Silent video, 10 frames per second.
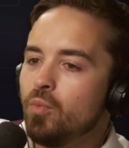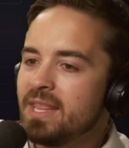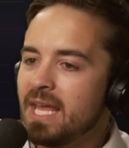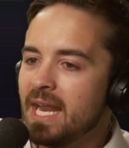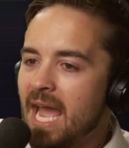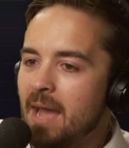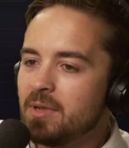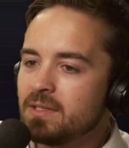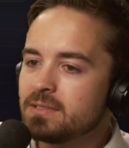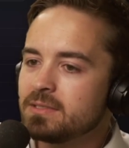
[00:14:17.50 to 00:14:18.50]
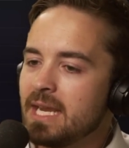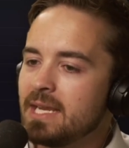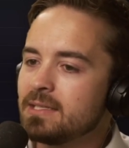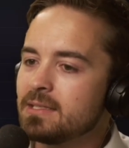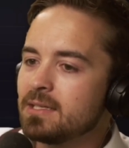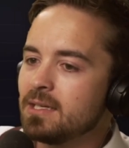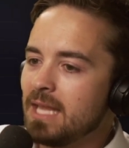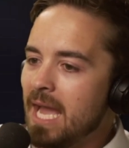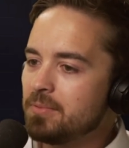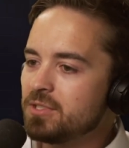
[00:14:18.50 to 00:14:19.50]
When that happened, Titan
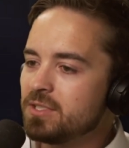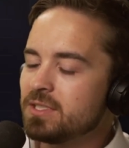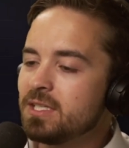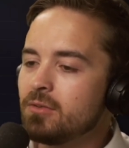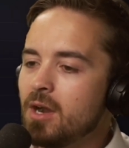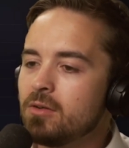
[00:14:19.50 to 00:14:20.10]
collapsed to zero.